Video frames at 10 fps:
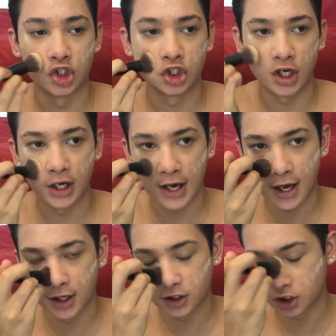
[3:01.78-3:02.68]
shitty
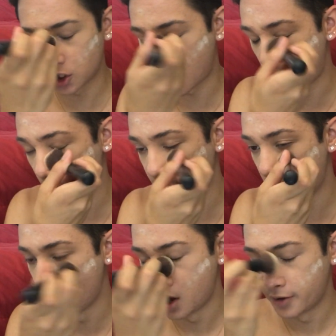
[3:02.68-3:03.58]
ass job
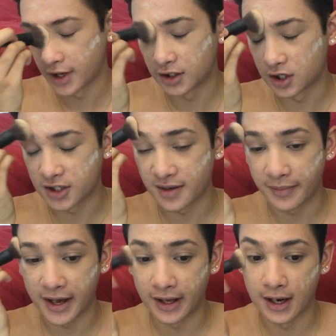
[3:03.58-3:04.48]
that doesn't
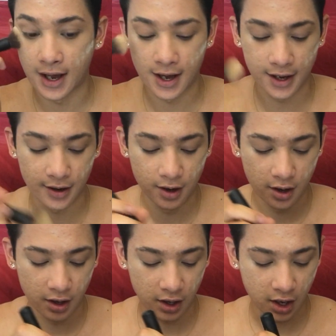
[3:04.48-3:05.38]
pay a lot.
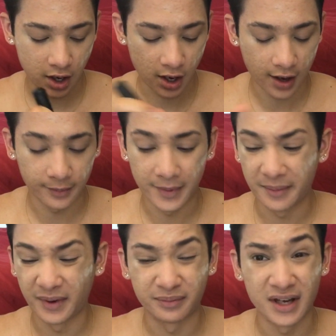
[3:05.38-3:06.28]
And
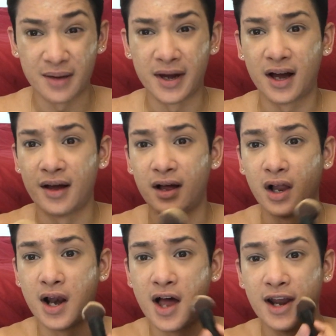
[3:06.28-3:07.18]
I'm like, damn, I got
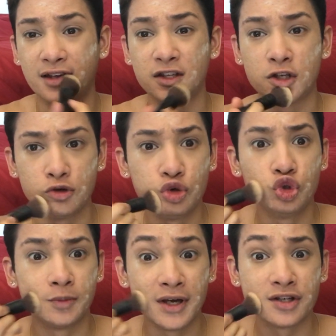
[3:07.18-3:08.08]
a lot, like,
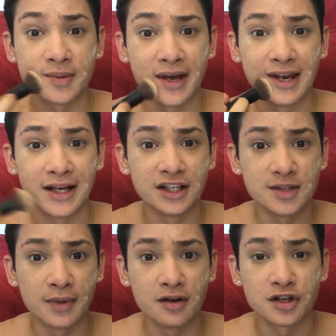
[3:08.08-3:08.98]
huge bills to pay. Like,
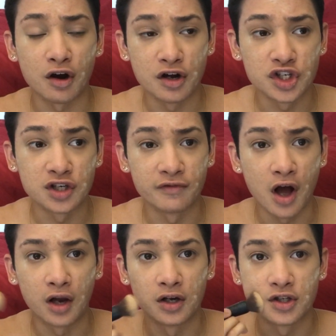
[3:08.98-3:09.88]
these bills are hundreds of
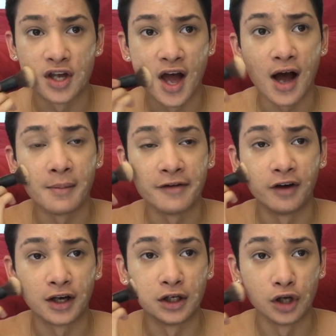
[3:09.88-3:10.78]
dollars. I got my
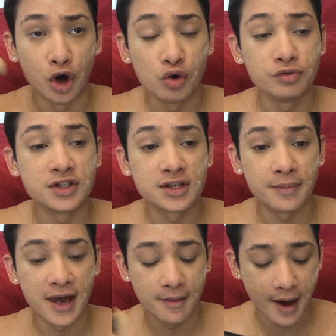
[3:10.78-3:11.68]
fucking loans to
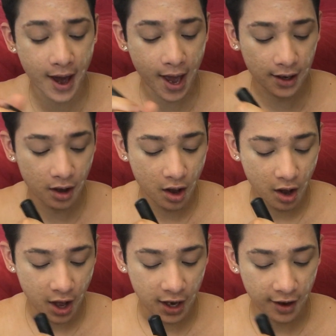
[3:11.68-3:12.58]
pay back.
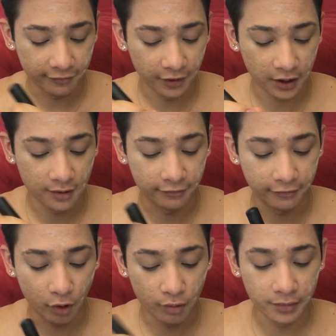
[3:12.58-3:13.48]
I got a fucking
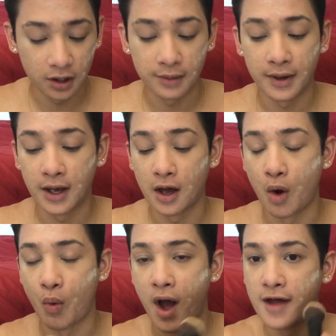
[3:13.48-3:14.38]
phone bill to pay, a
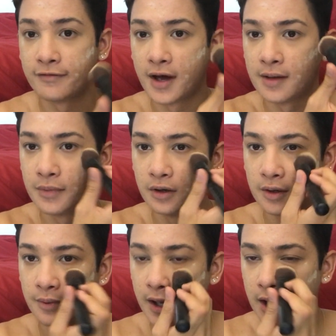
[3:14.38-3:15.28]
Wi-Fi bill
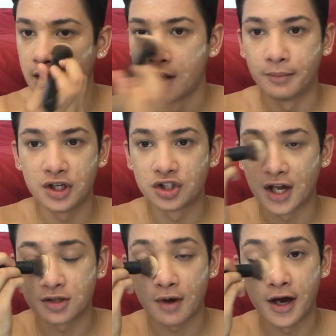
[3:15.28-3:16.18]
to pay. Bitch,
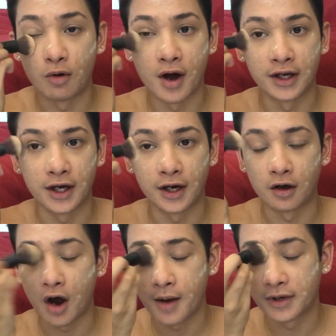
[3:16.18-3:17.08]
that's why I don't want to get a
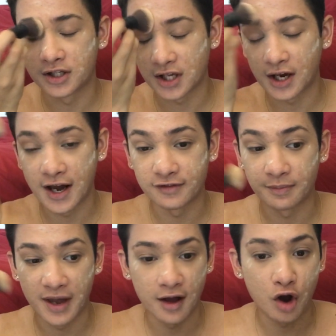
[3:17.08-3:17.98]
car, because I'm going to have to
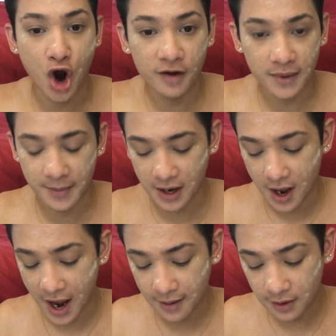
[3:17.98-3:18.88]
pay a car payment.
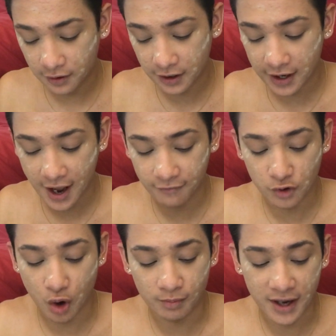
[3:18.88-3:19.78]
I'm literally going to have
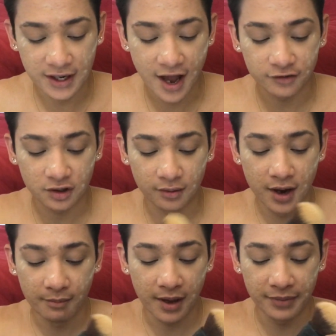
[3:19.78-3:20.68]
no money after
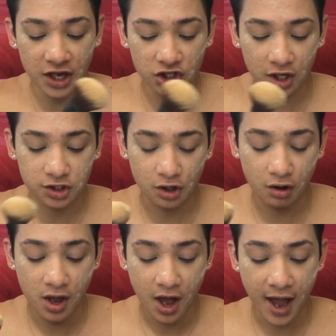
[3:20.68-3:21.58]
my paycheck, so
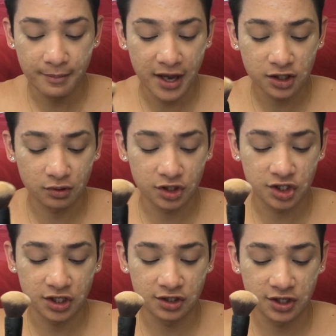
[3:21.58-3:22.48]
I may as well
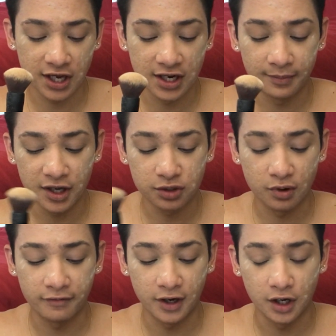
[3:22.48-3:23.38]
just take the bus
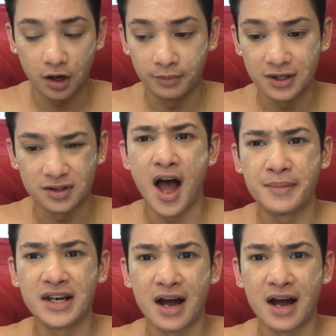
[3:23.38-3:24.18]
wherever I go. Because, I mean,